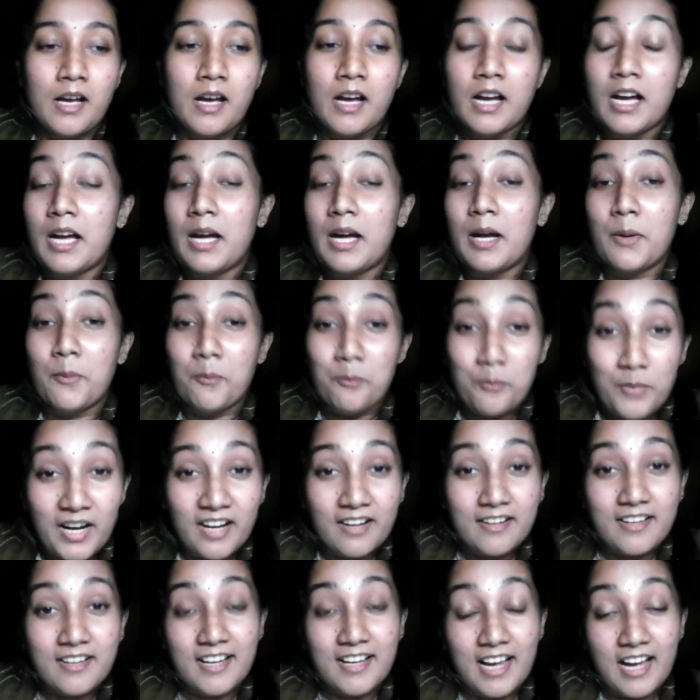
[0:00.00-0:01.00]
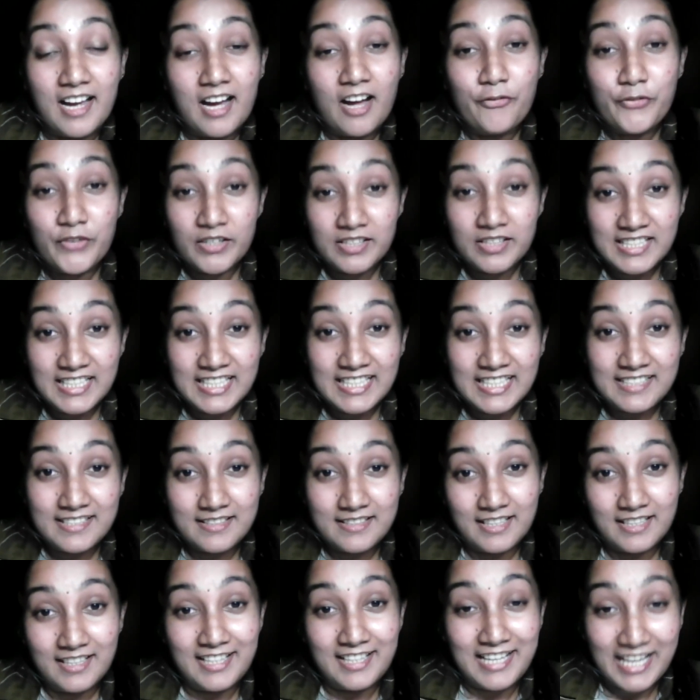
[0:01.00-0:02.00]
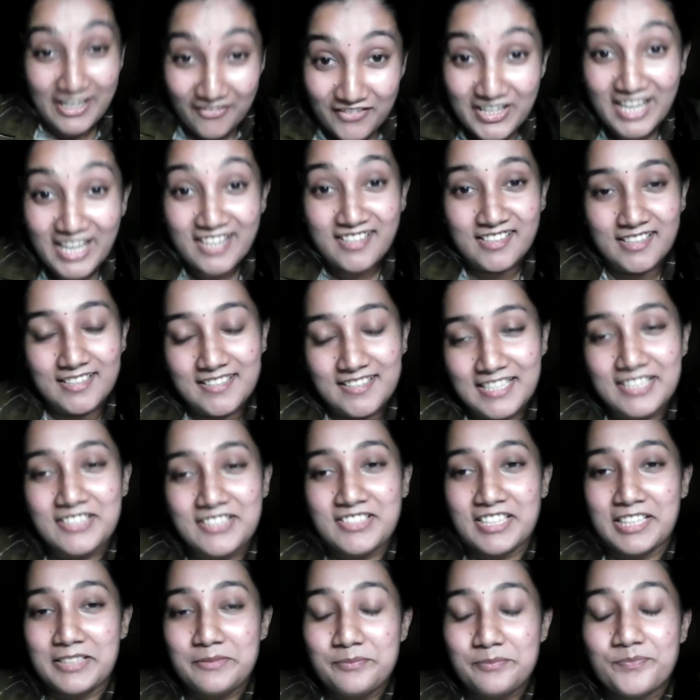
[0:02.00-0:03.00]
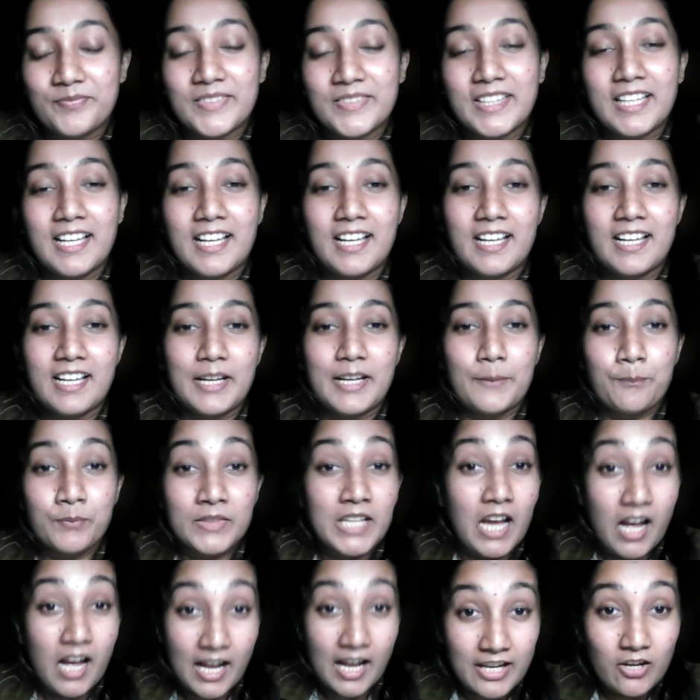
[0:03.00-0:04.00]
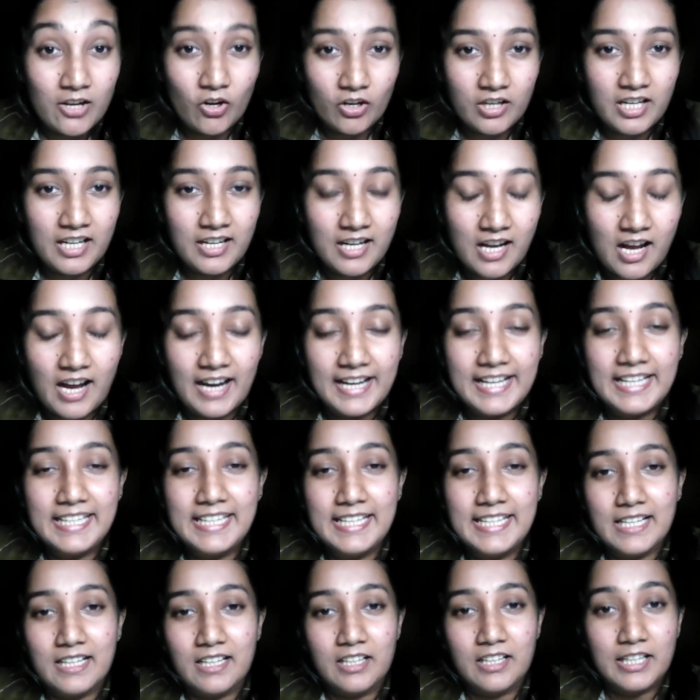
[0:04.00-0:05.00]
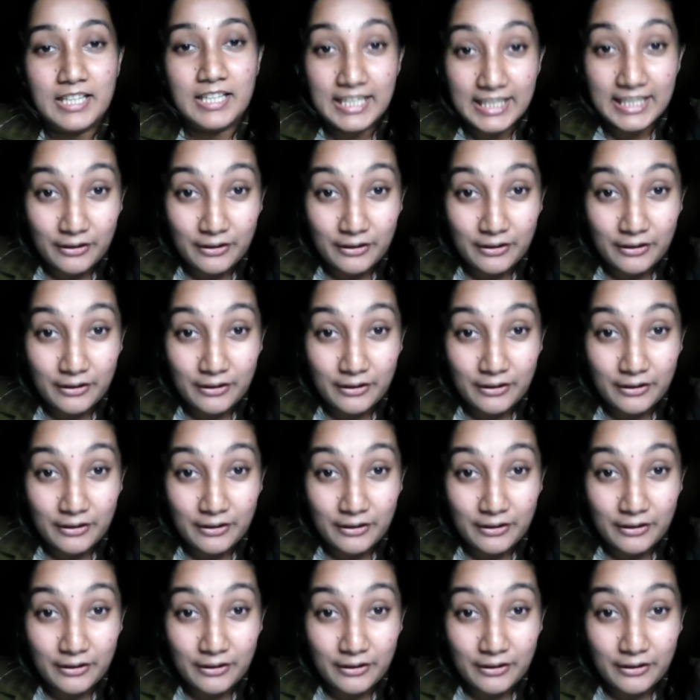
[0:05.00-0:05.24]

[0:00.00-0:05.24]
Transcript: But after this awareness session, I got an idea.